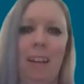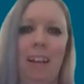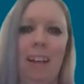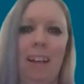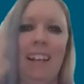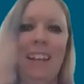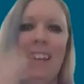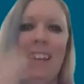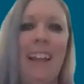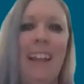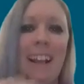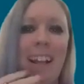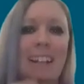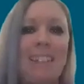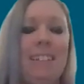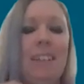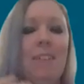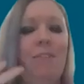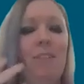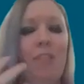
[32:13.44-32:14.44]

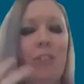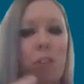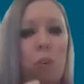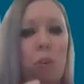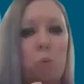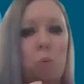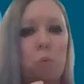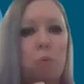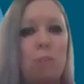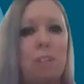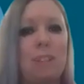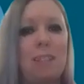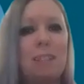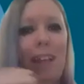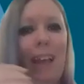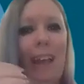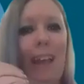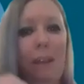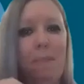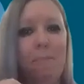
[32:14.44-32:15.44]
negative thoughts
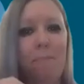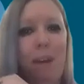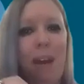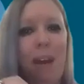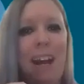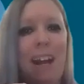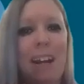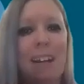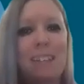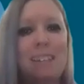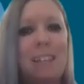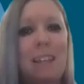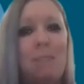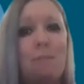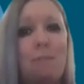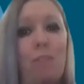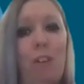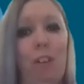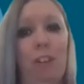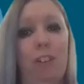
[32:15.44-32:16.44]
impact the
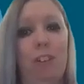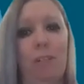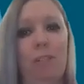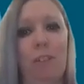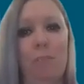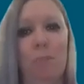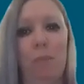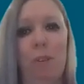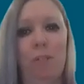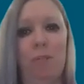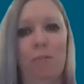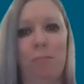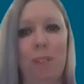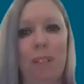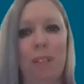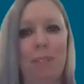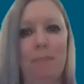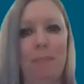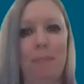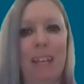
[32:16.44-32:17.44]
involuntary
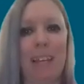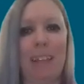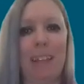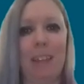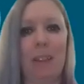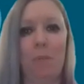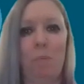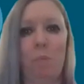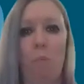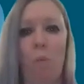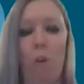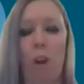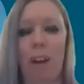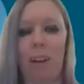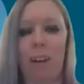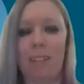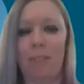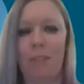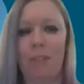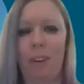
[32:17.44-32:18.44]
movements, making them
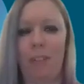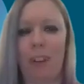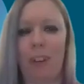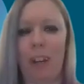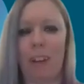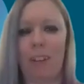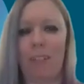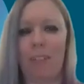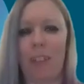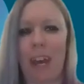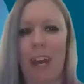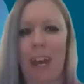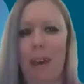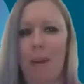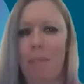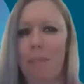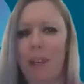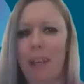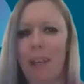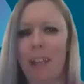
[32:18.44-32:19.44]
worse? Have you ever heard of that happening?